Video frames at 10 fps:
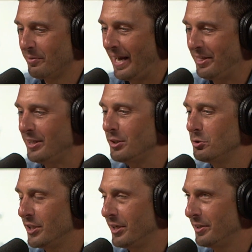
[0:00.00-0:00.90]
I think you
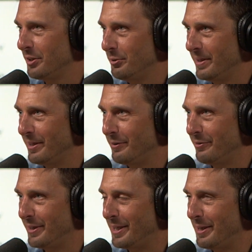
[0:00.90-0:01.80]
share a little bit
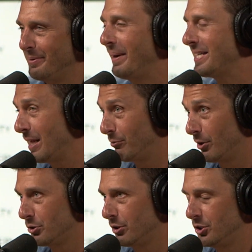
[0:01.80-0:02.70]
of my same
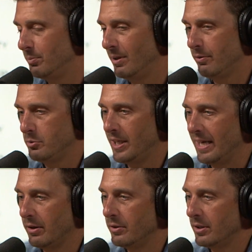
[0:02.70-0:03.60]
frustration. Being from
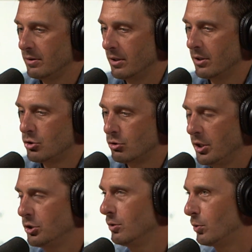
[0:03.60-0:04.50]
Chicago, the
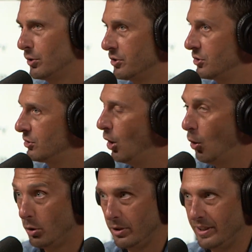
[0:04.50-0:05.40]
construction world is
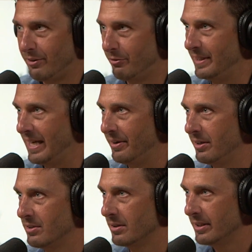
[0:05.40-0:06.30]
totally different down
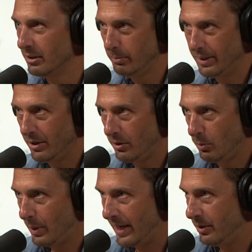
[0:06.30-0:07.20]
here. It's a little bit of
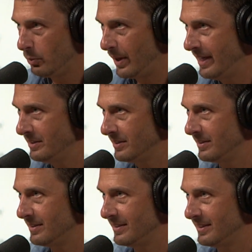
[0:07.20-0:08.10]
the Wild
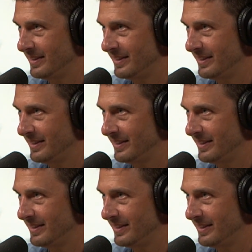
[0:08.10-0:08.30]
West.